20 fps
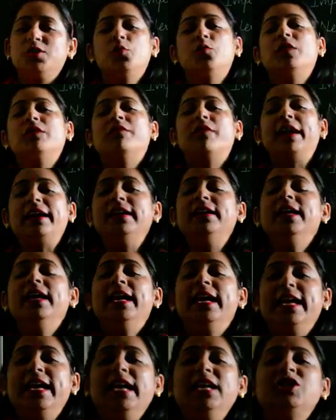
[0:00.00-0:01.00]
You will find
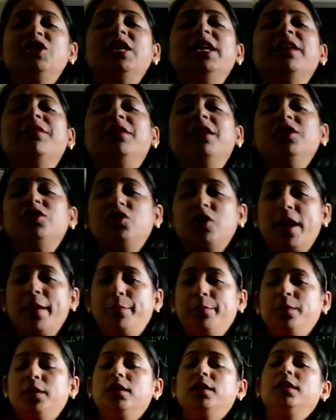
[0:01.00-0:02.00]
each and every
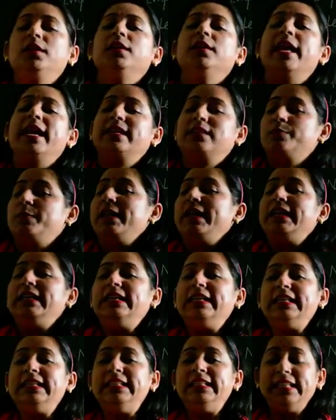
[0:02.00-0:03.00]
chapter explained
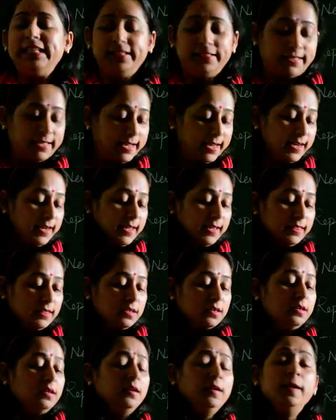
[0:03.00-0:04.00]
in detail in
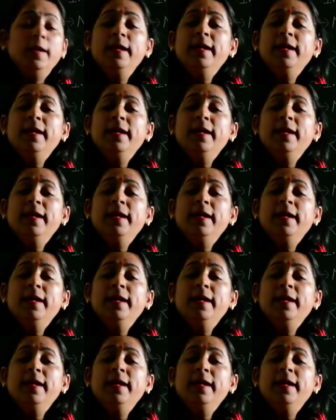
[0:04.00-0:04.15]
the